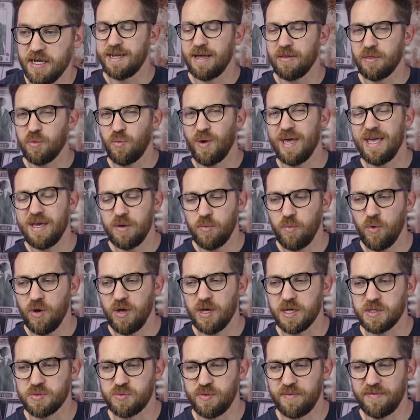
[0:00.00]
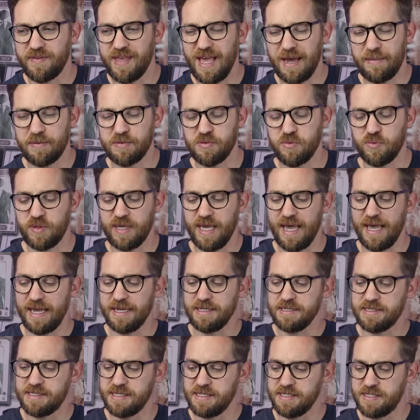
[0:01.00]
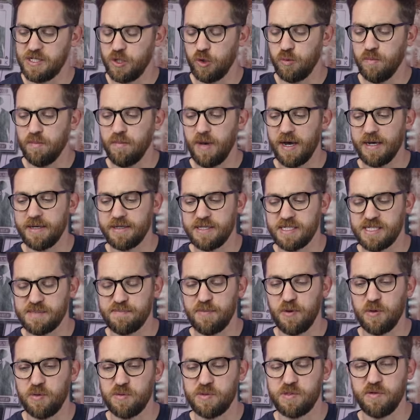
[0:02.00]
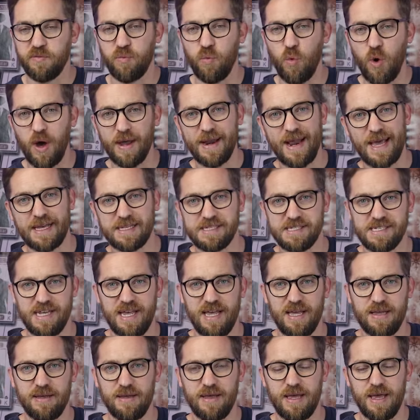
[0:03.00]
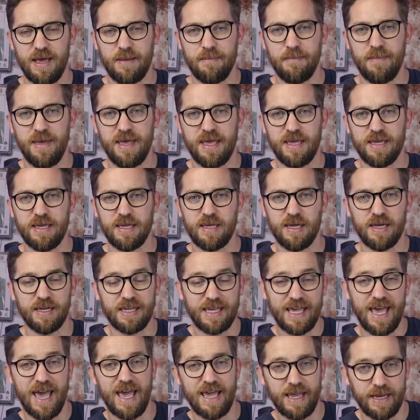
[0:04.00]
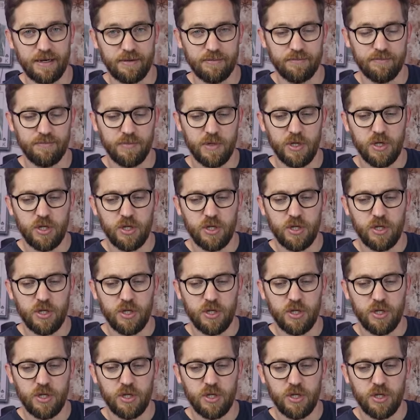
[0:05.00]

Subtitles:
Now, the way it works with capital gains is you might dispose of one asset and make a gain.